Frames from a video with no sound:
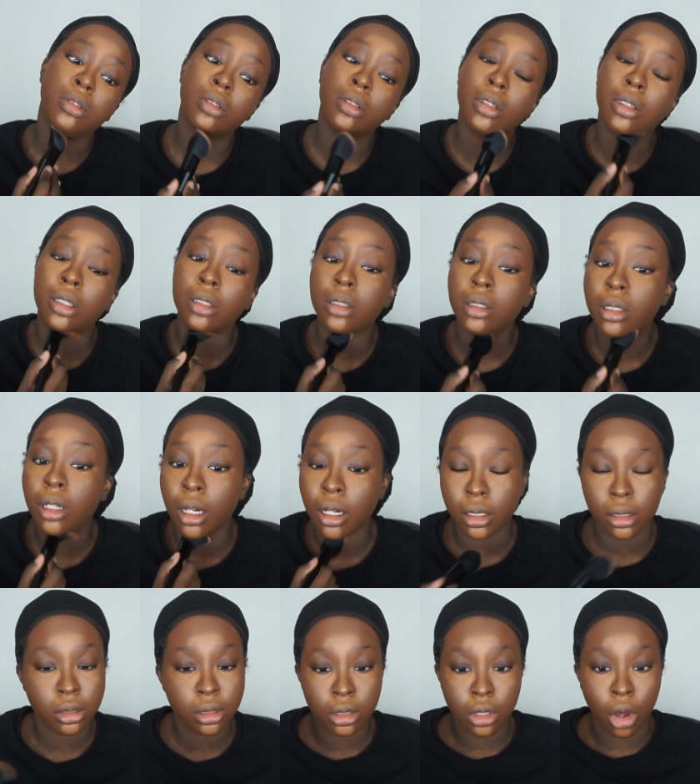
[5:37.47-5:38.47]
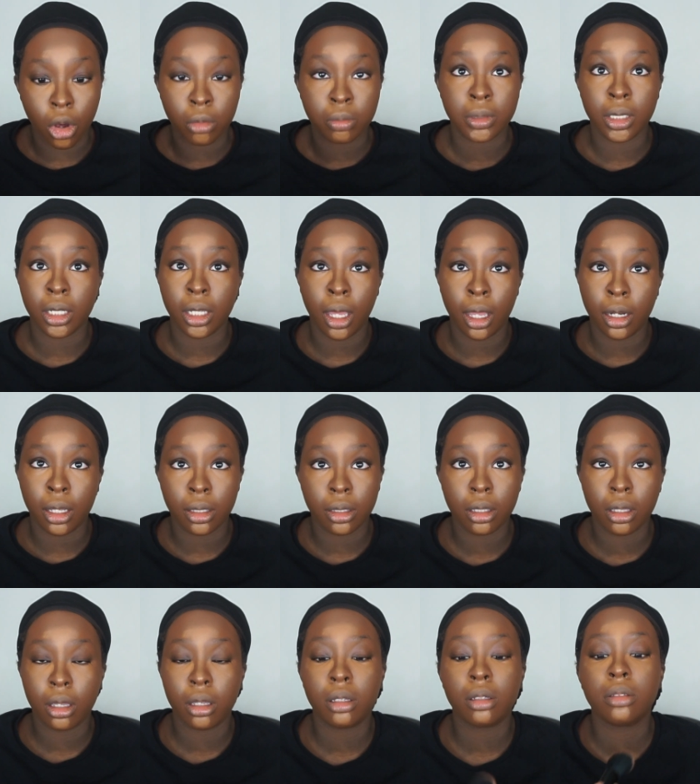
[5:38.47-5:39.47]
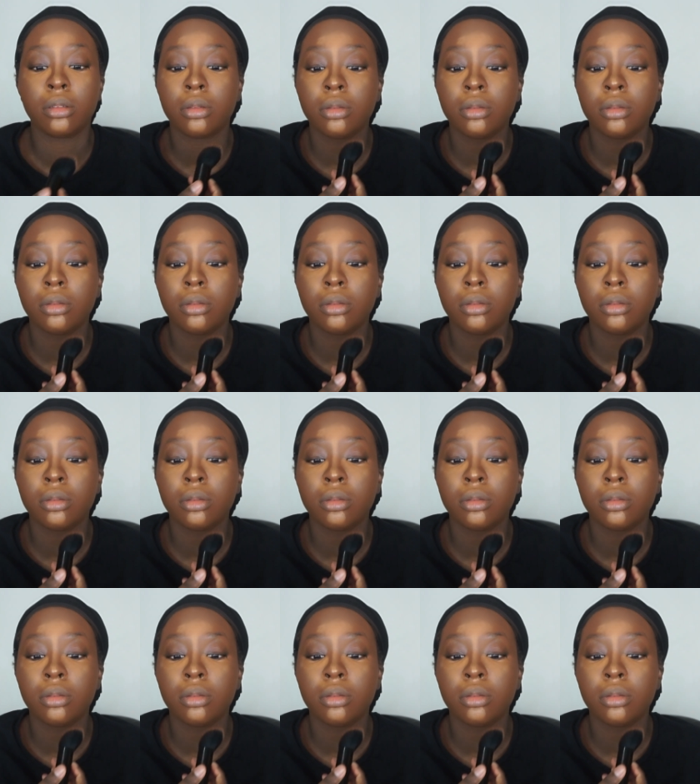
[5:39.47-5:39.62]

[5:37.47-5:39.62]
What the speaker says: It's not sculpting anything.